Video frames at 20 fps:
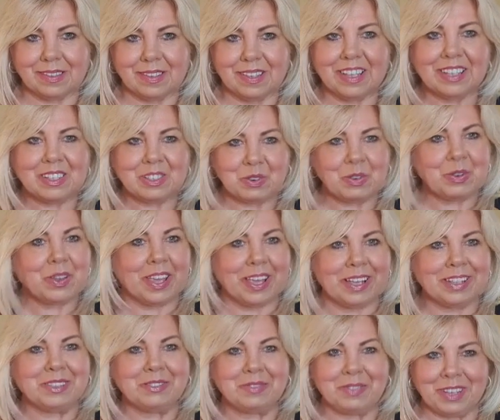It's okay
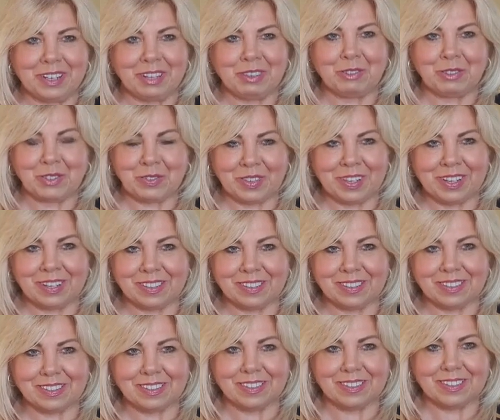to feel those
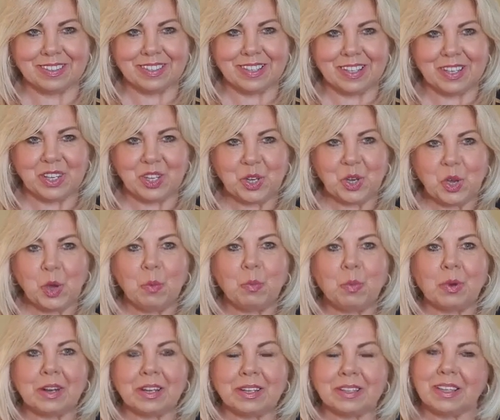feelings,
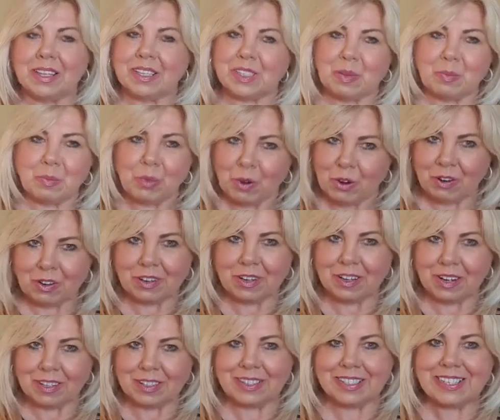but it's important
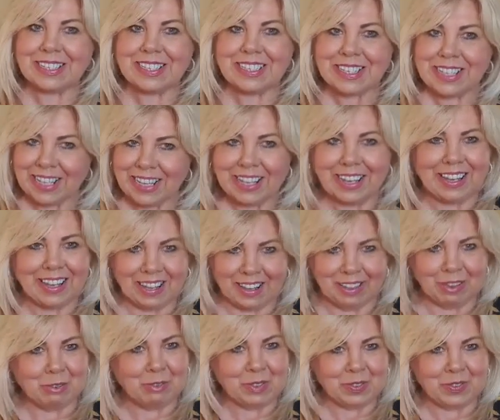not to sit in
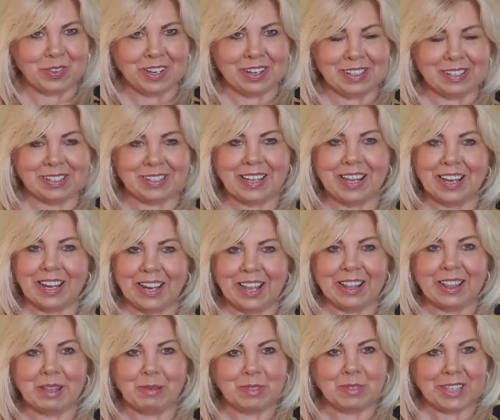those feelings and let
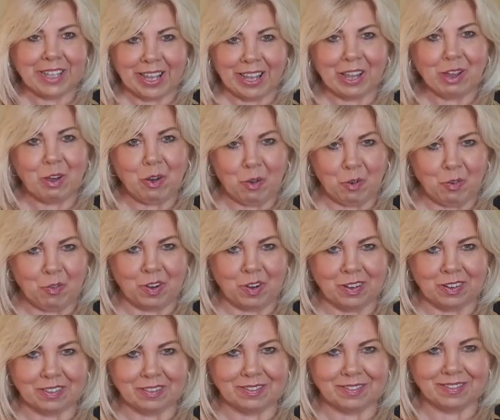them take over.
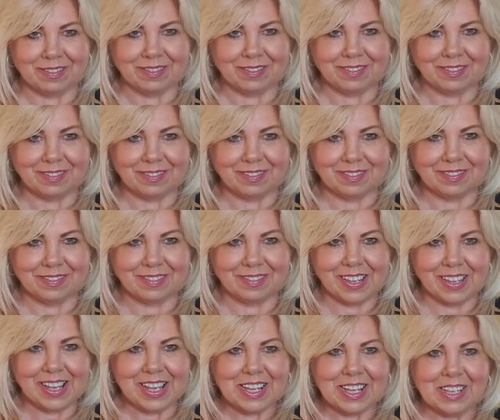
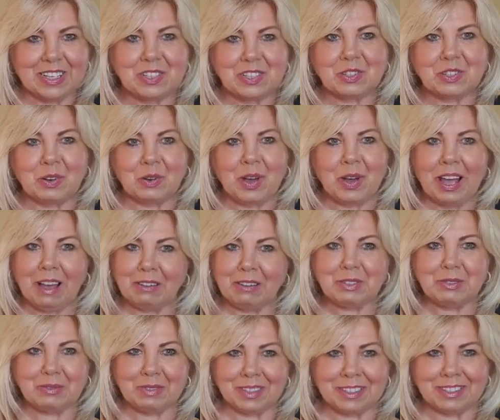So how
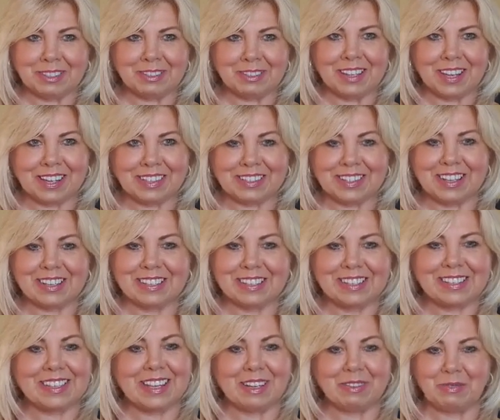do we do that? As I
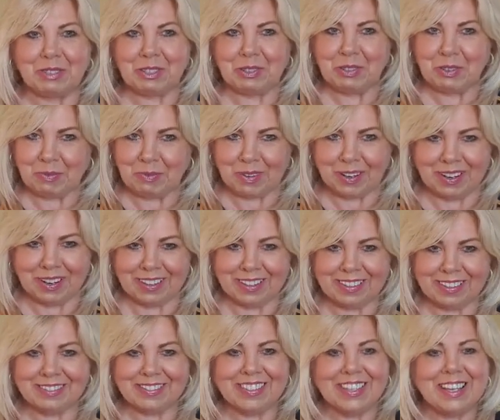said, we do the breathing,